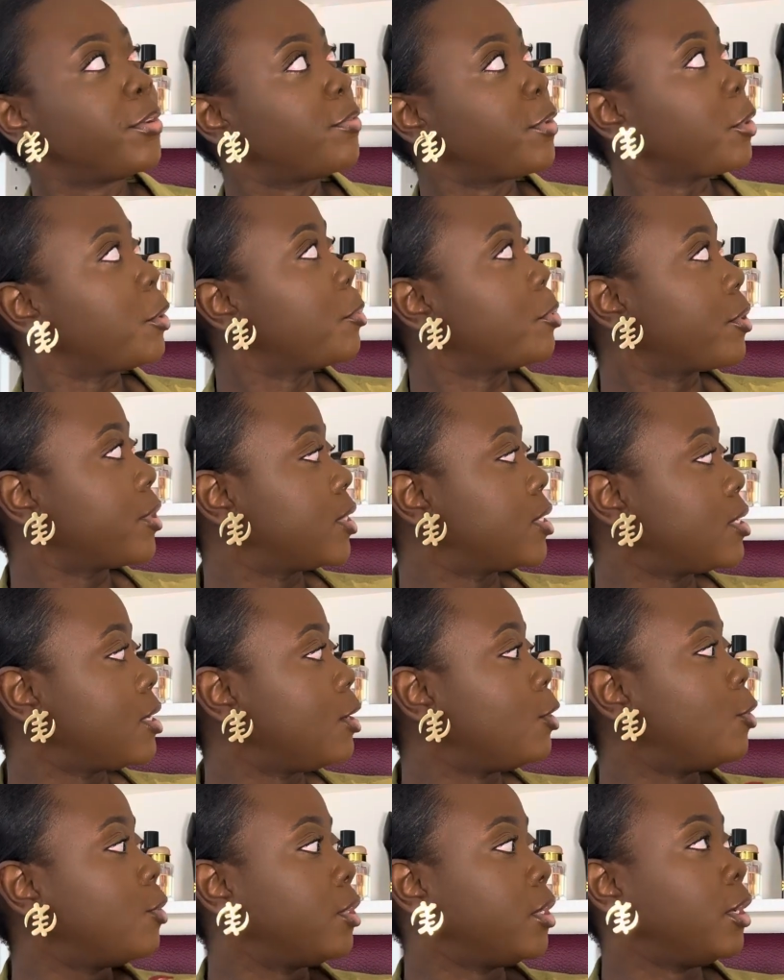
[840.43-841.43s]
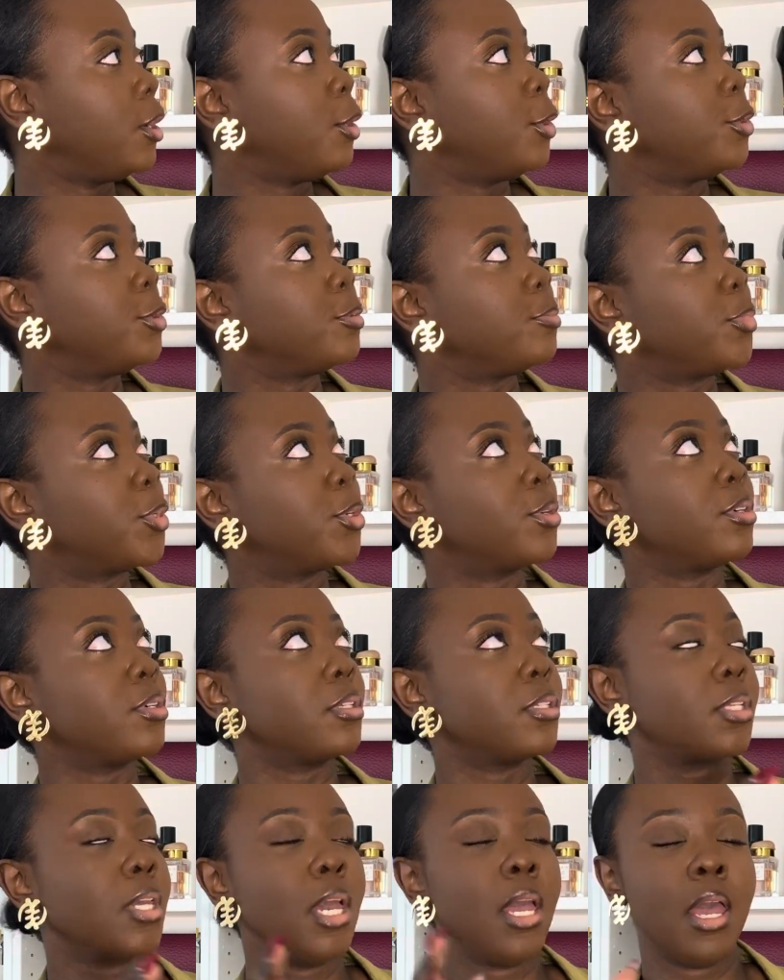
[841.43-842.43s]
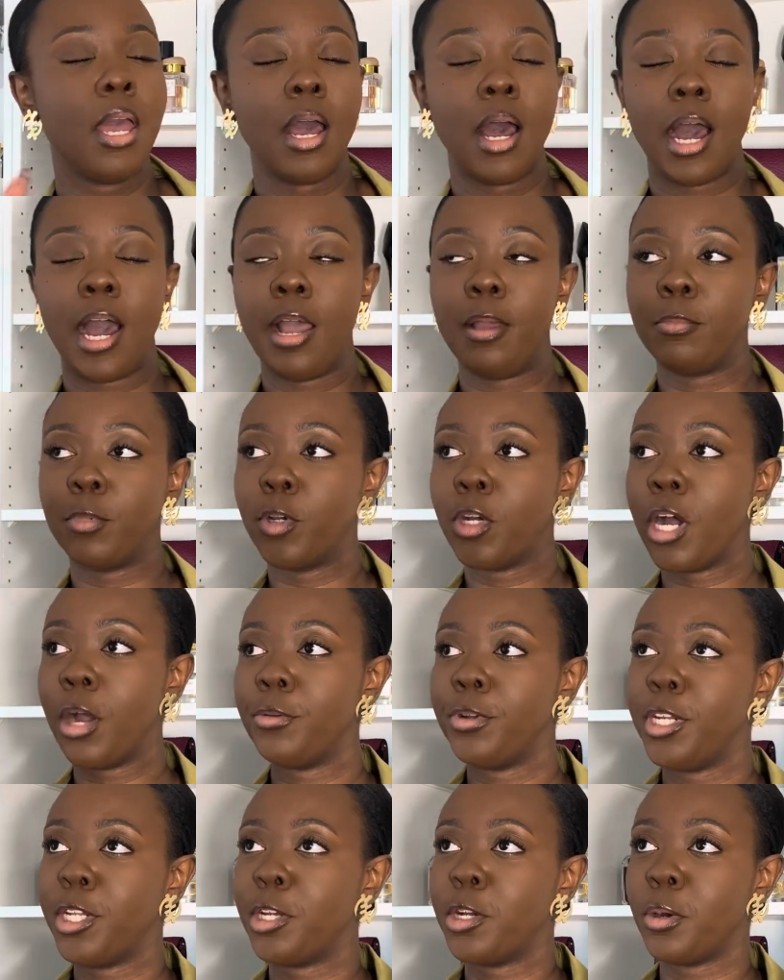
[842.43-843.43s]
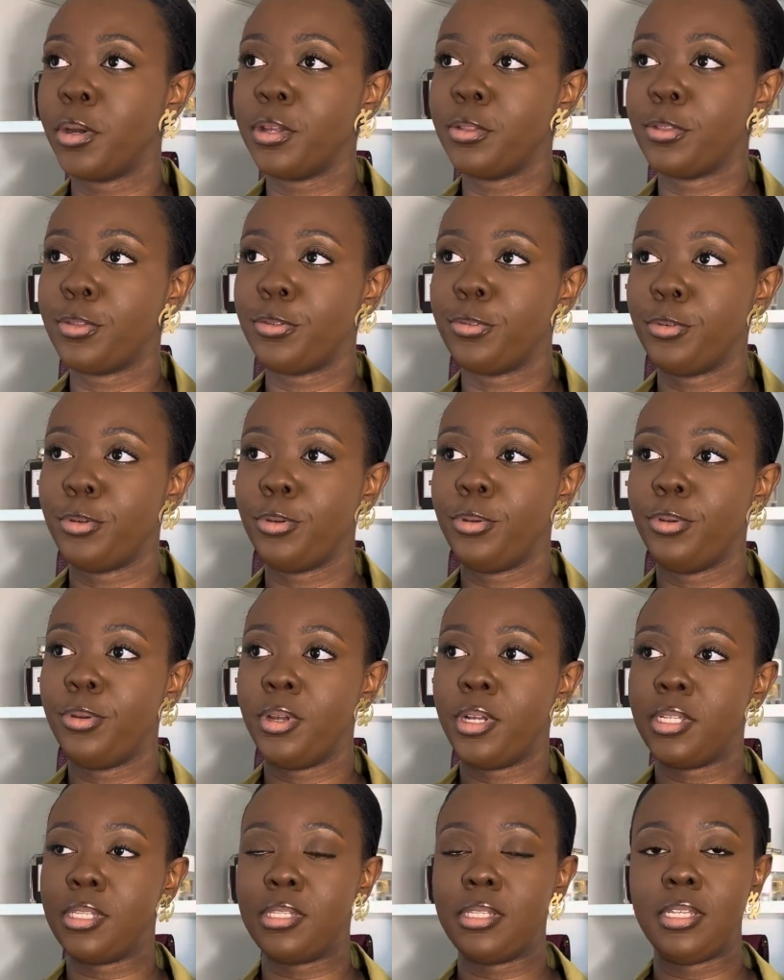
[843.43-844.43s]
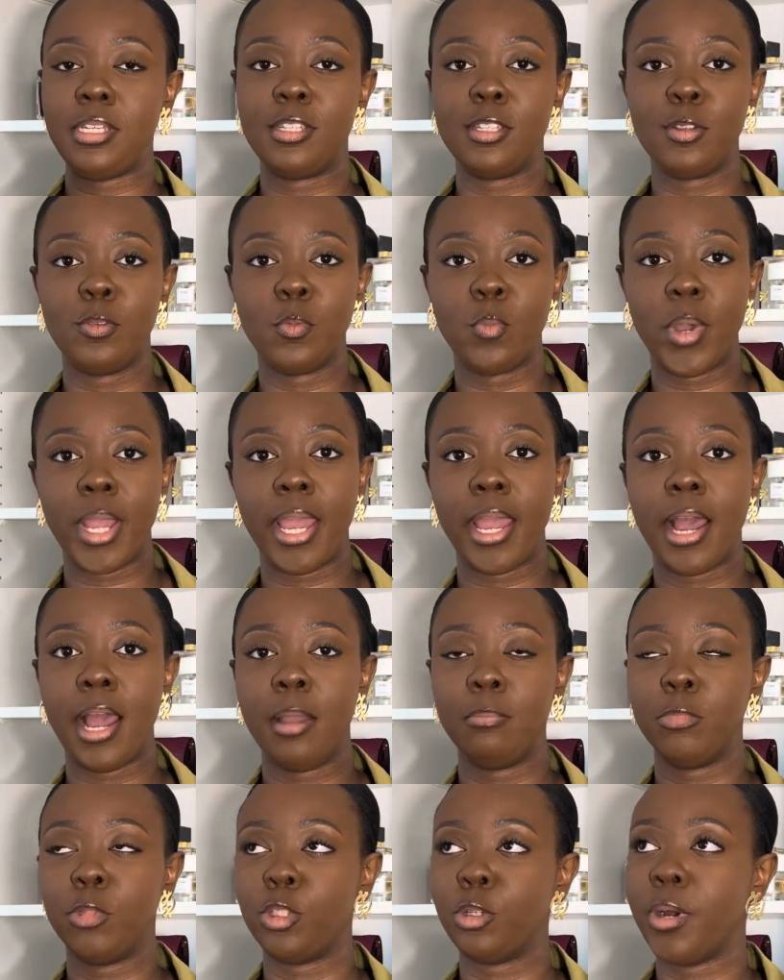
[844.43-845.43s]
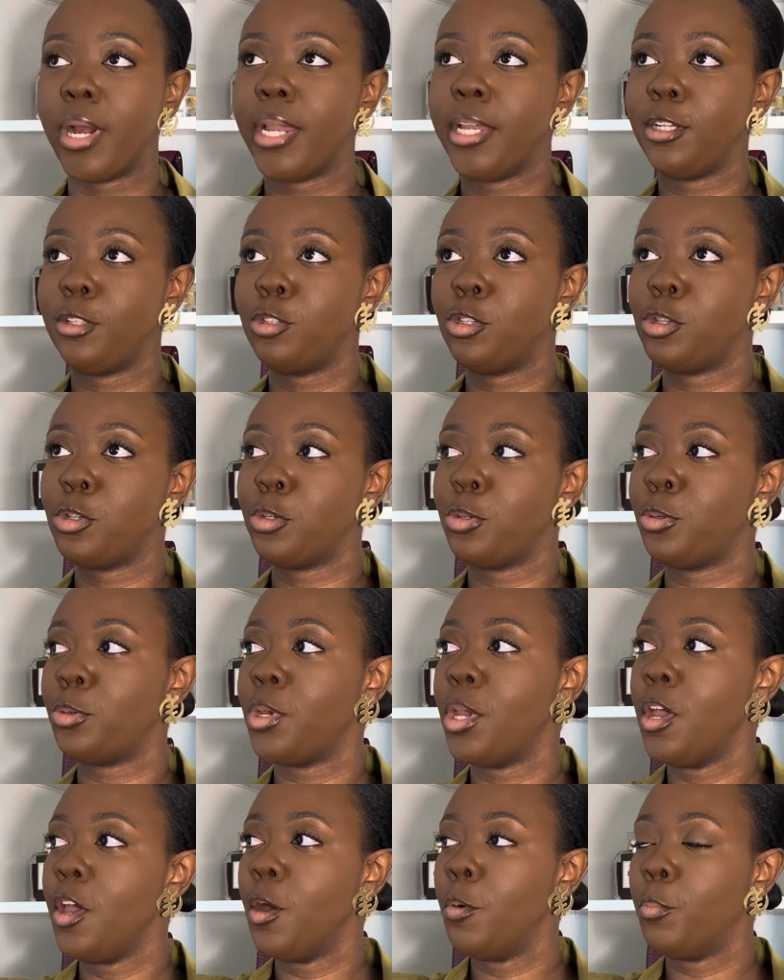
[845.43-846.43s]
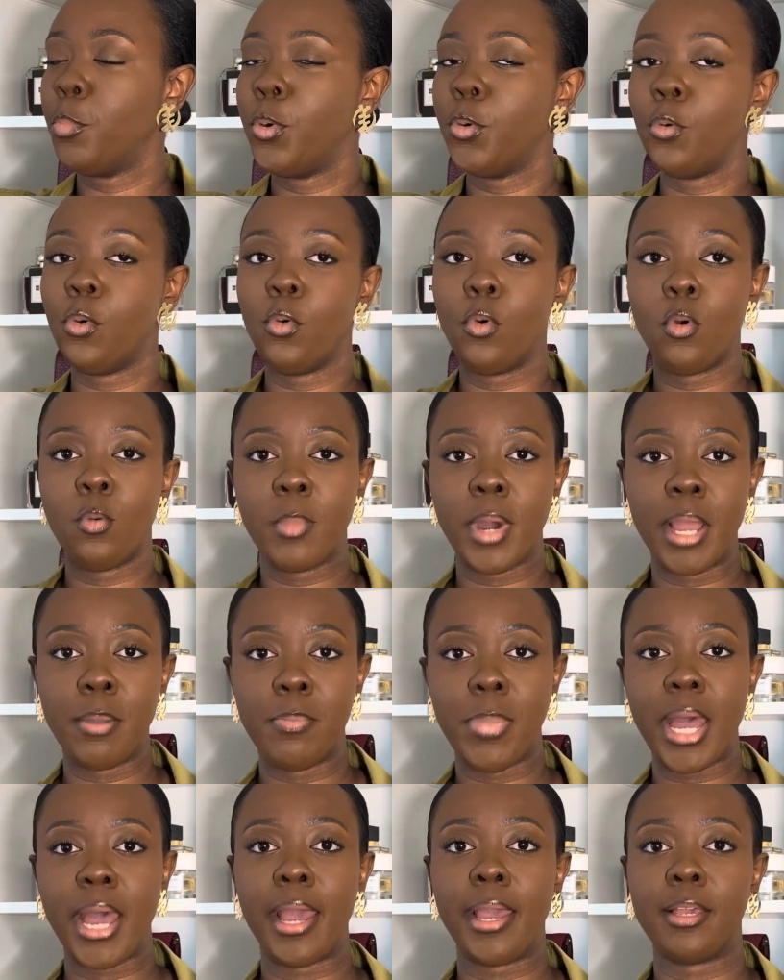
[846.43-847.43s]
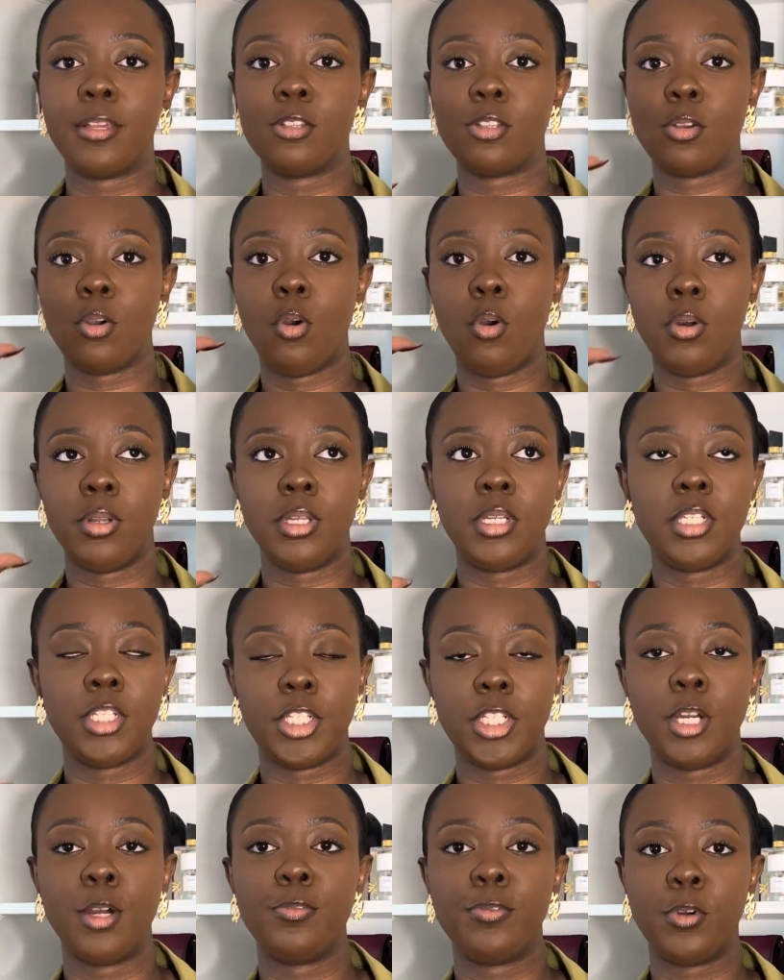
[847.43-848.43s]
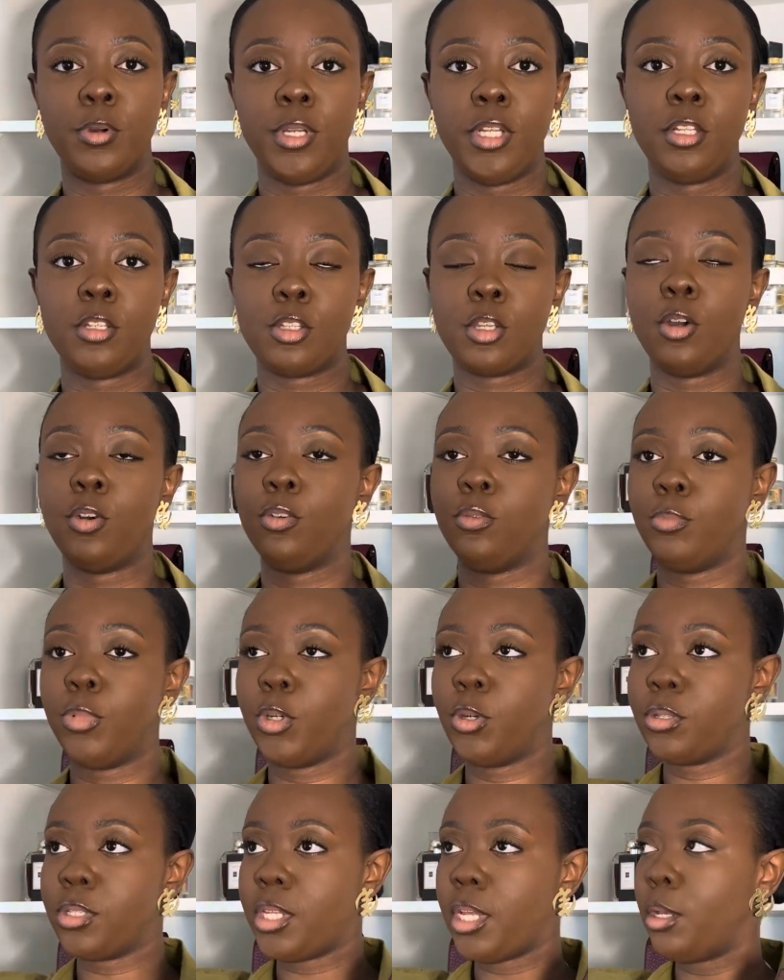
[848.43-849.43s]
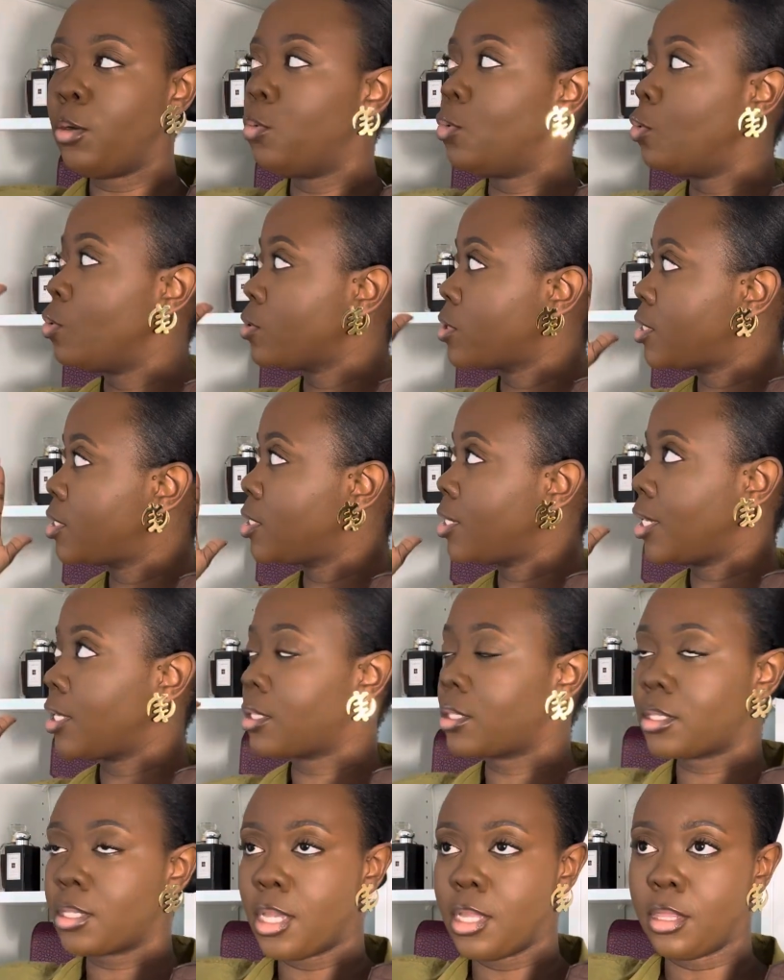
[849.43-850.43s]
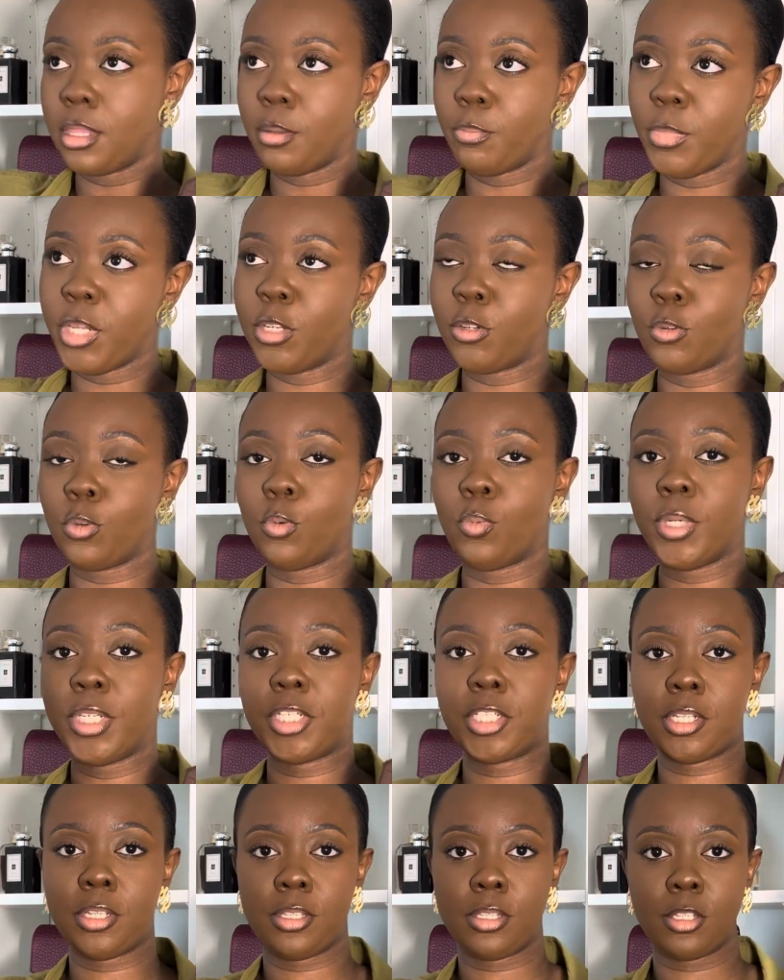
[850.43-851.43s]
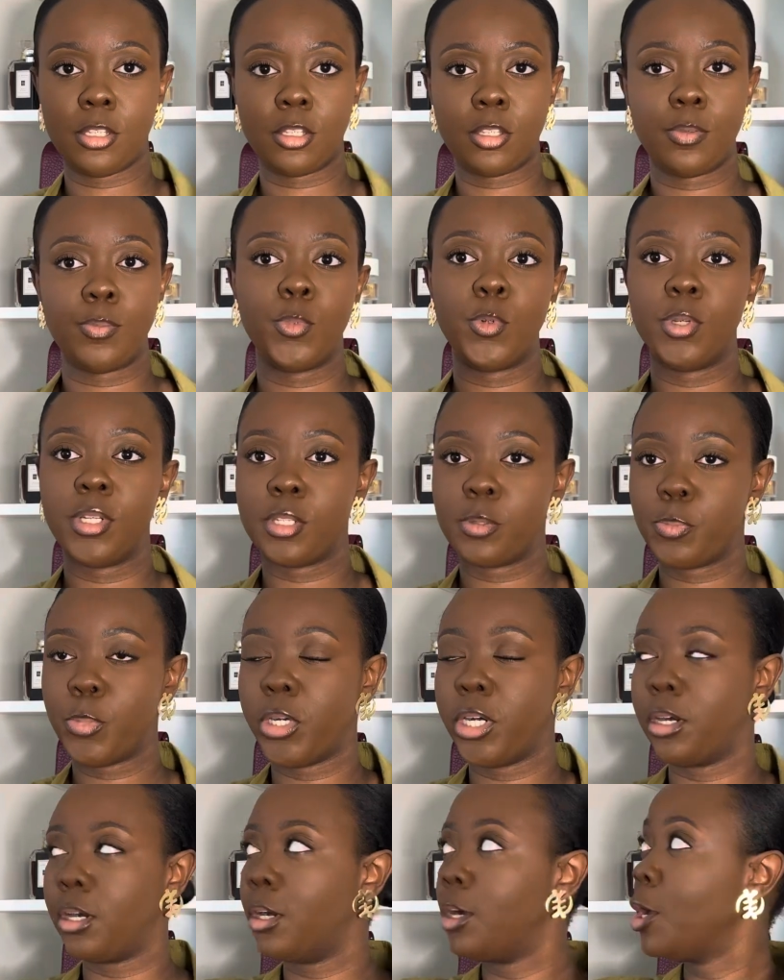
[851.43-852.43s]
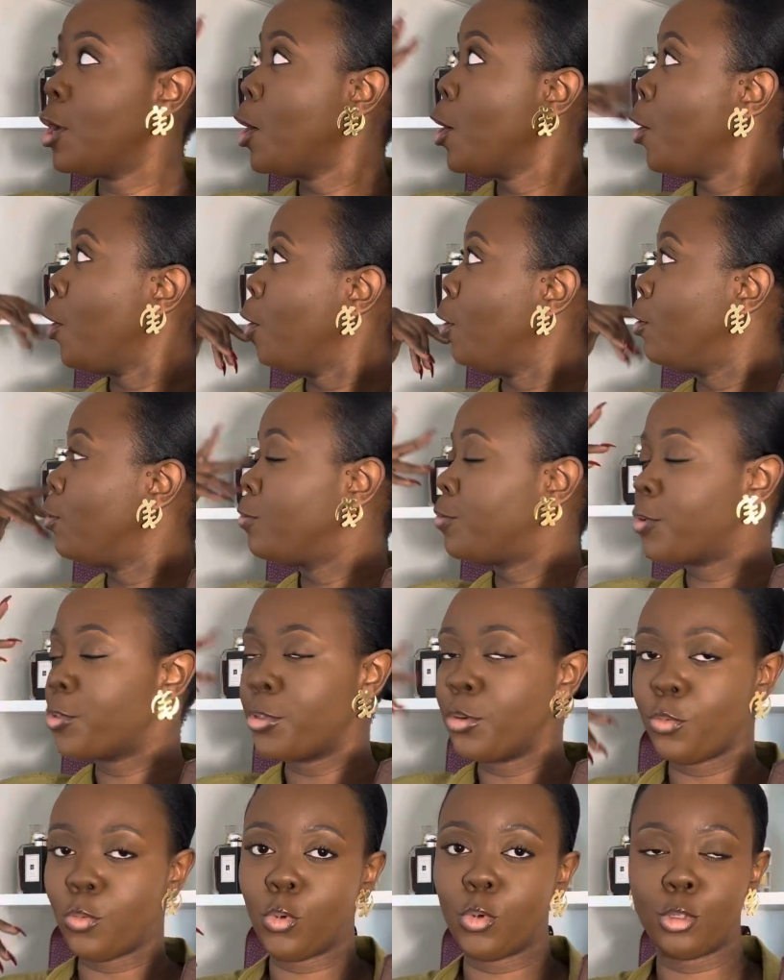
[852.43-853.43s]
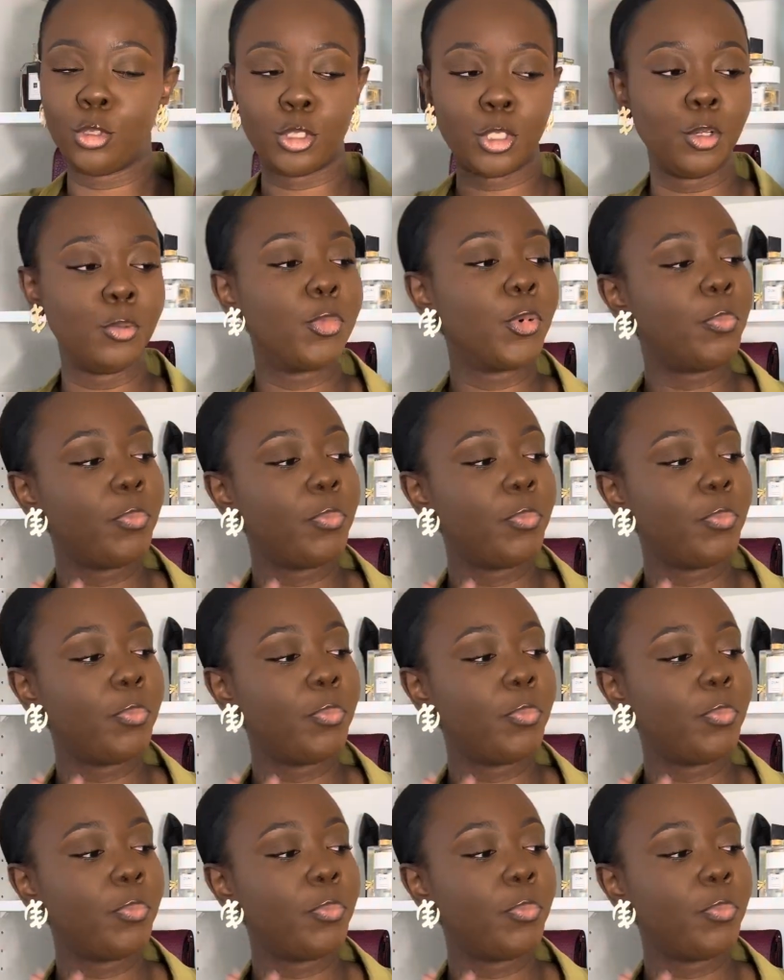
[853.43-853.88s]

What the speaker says: very pretty on her own, because I'm currently going through a season where I'm trying to put all my bags on a shelf on its own, because they all sit in the middle, which is the smallest part of the wardrobe.